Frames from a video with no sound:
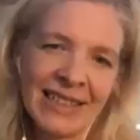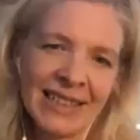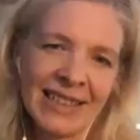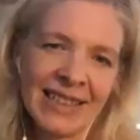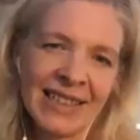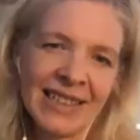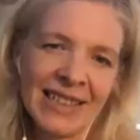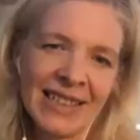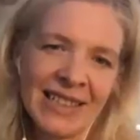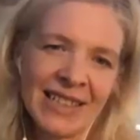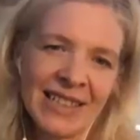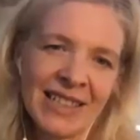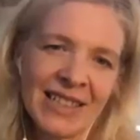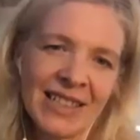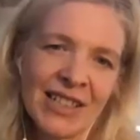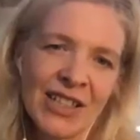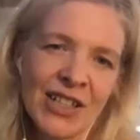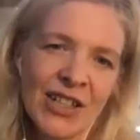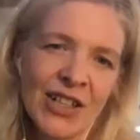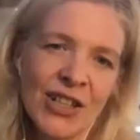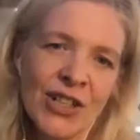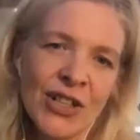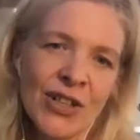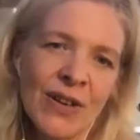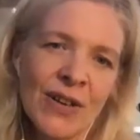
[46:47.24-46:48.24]
yeah.
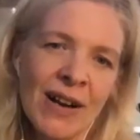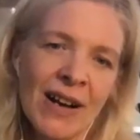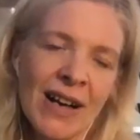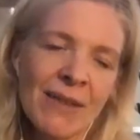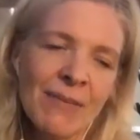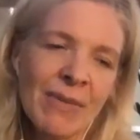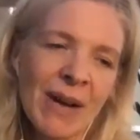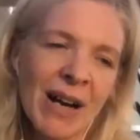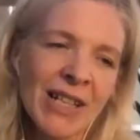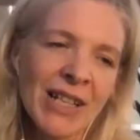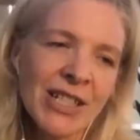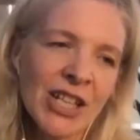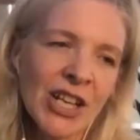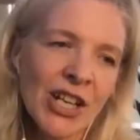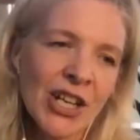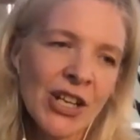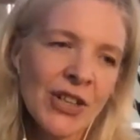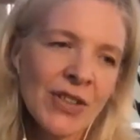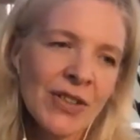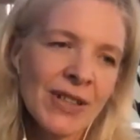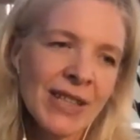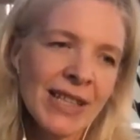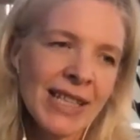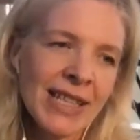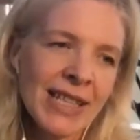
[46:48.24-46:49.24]
So um, I
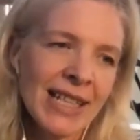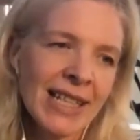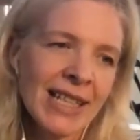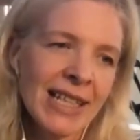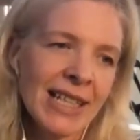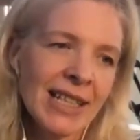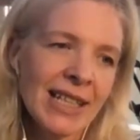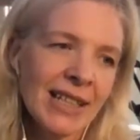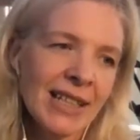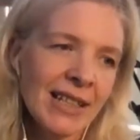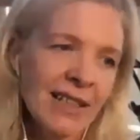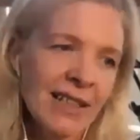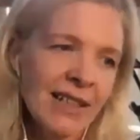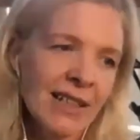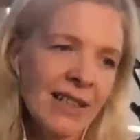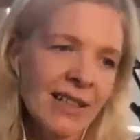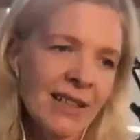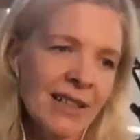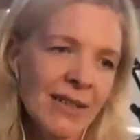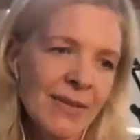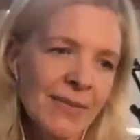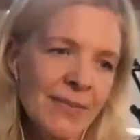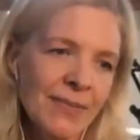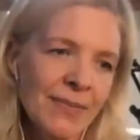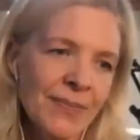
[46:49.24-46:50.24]
don't think
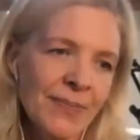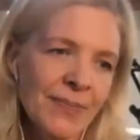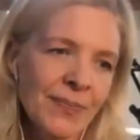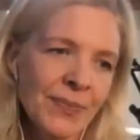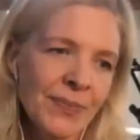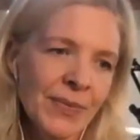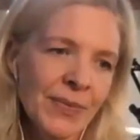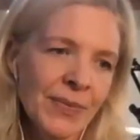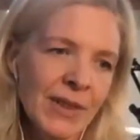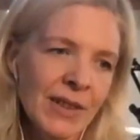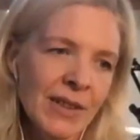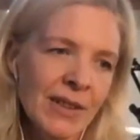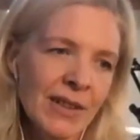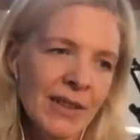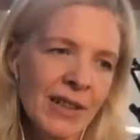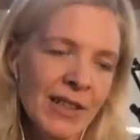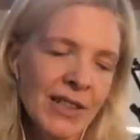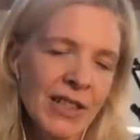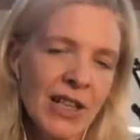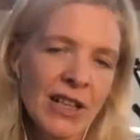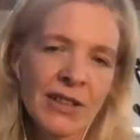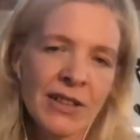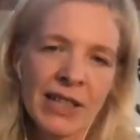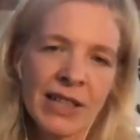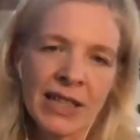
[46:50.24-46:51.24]
um, I
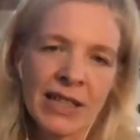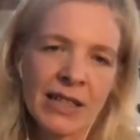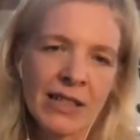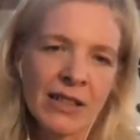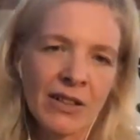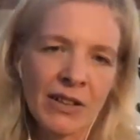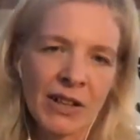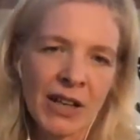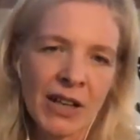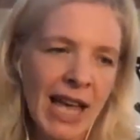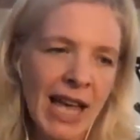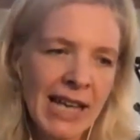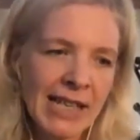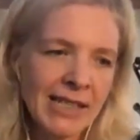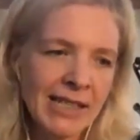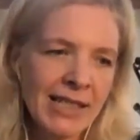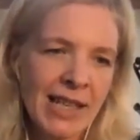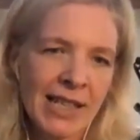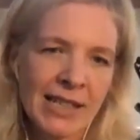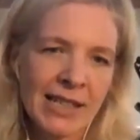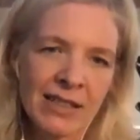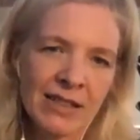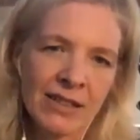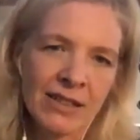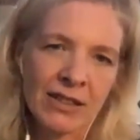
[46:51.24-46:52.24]
don't think there's like a
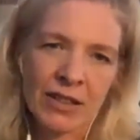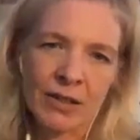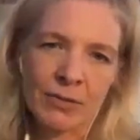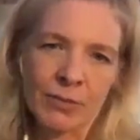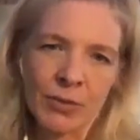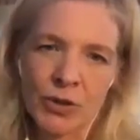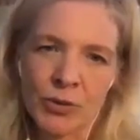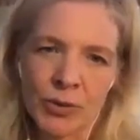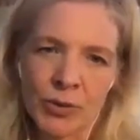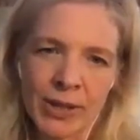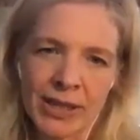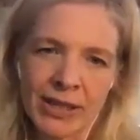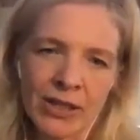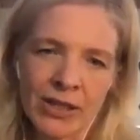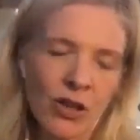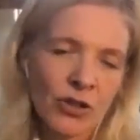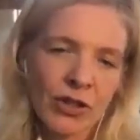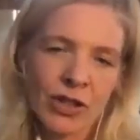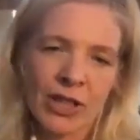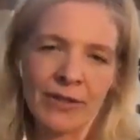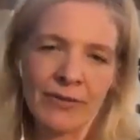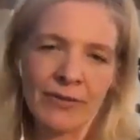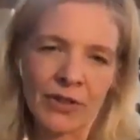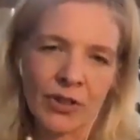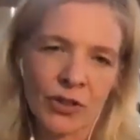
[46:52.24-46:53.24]
head-to-head study between cod
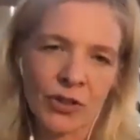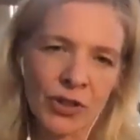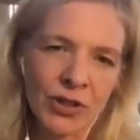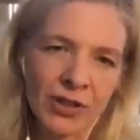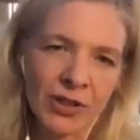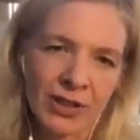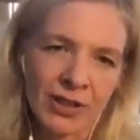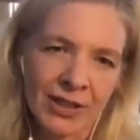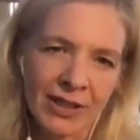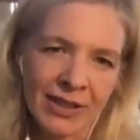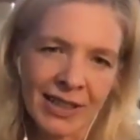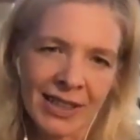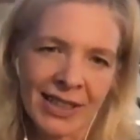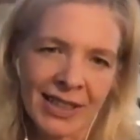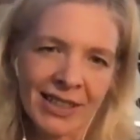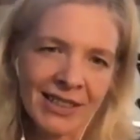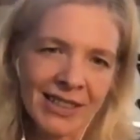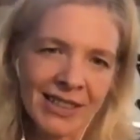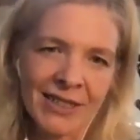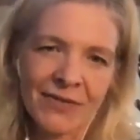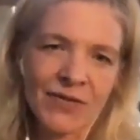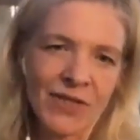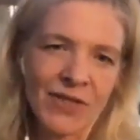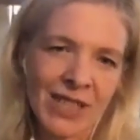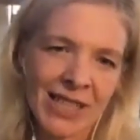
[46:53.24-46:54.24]
liver oil and then
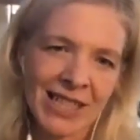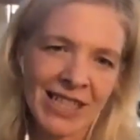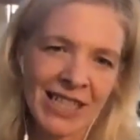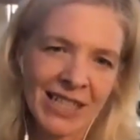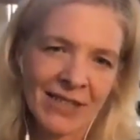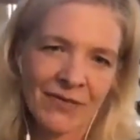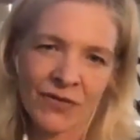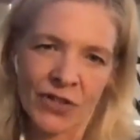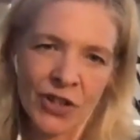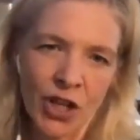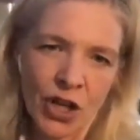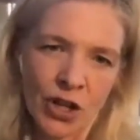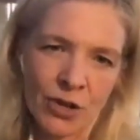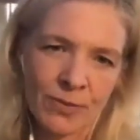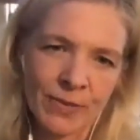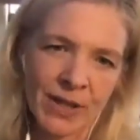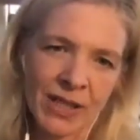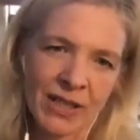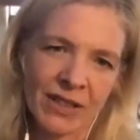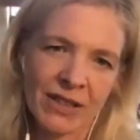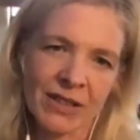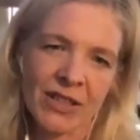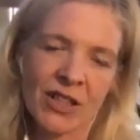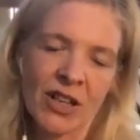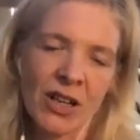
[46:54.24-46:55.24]
diff- the different
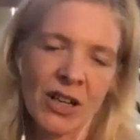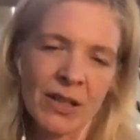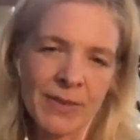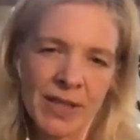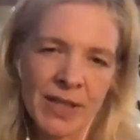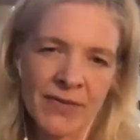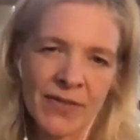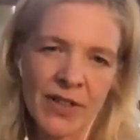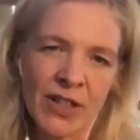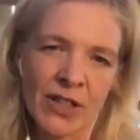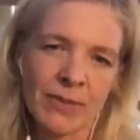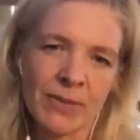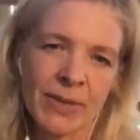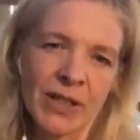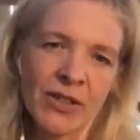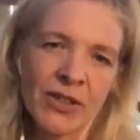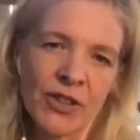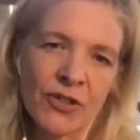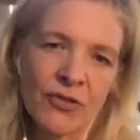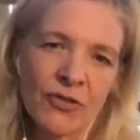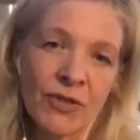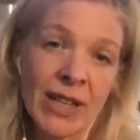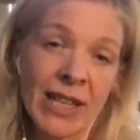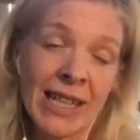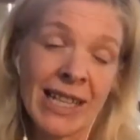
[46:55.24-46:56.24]
omega types of omega
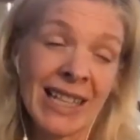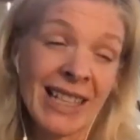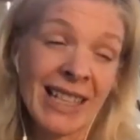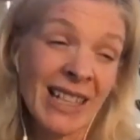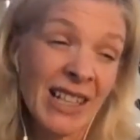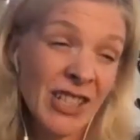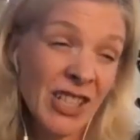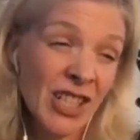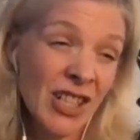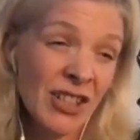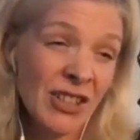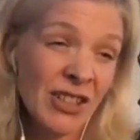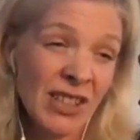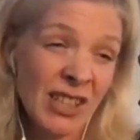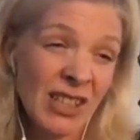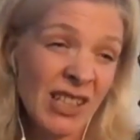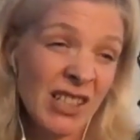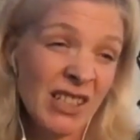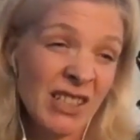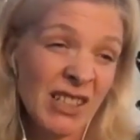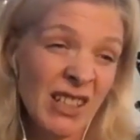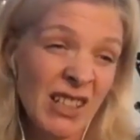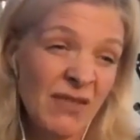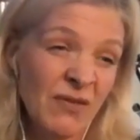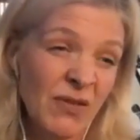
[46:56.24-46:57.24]
three, and I don't think
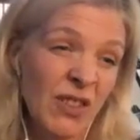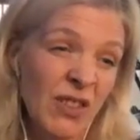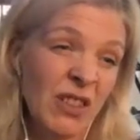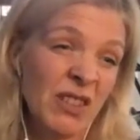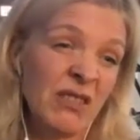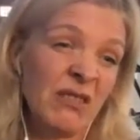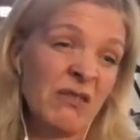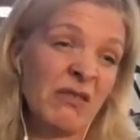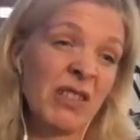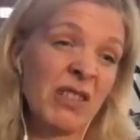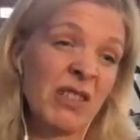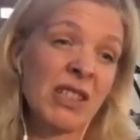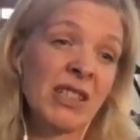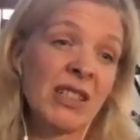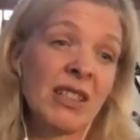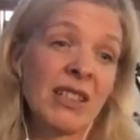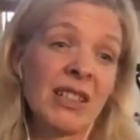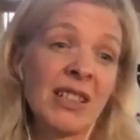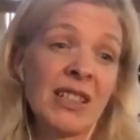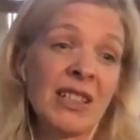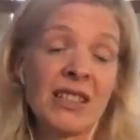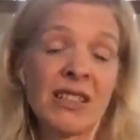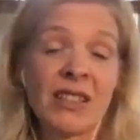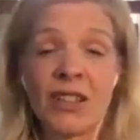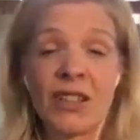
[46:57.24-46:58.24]
there's even the
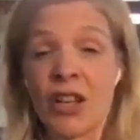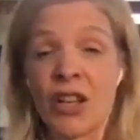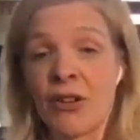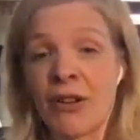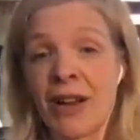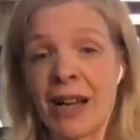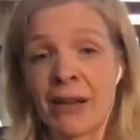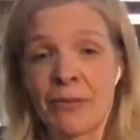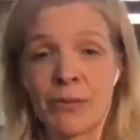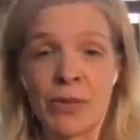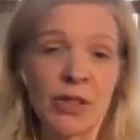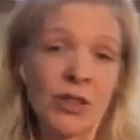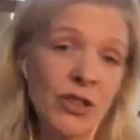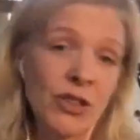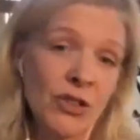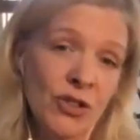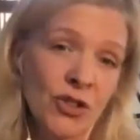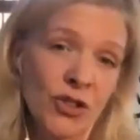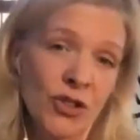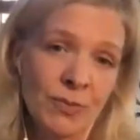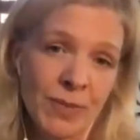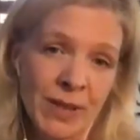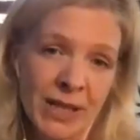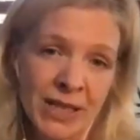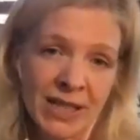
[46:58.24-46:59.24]
studies to know how much you
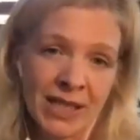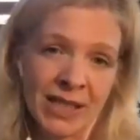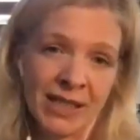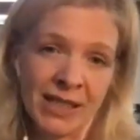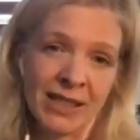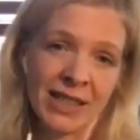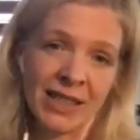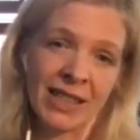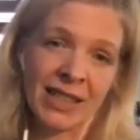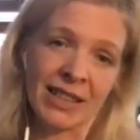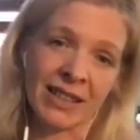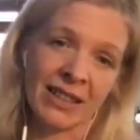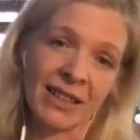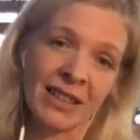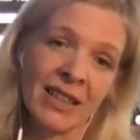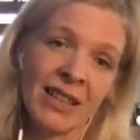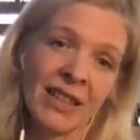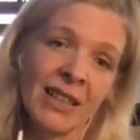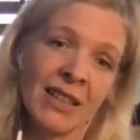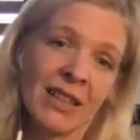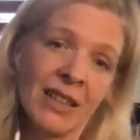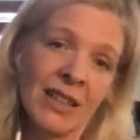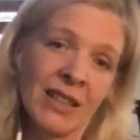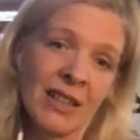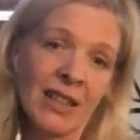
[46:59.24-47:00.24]
should be taking.
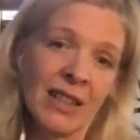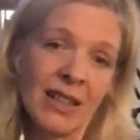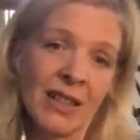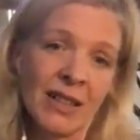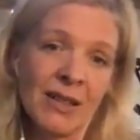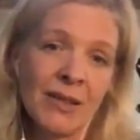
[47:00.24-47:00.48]
Right.